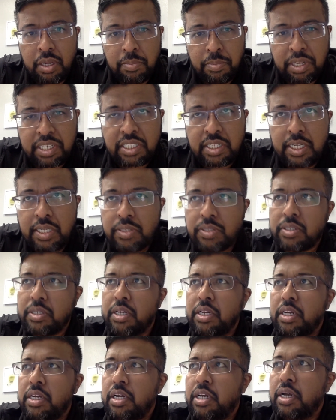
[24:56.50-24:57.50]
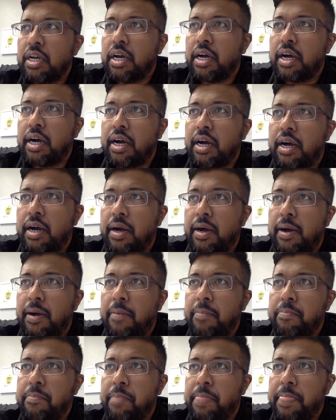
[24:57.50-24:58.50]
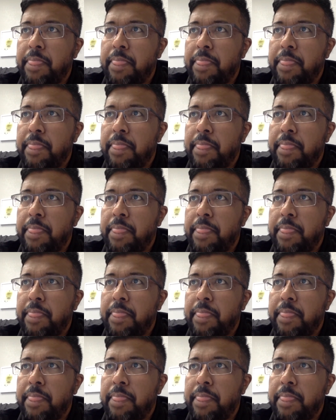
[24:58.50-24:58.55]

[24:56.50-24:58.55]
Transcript: business, have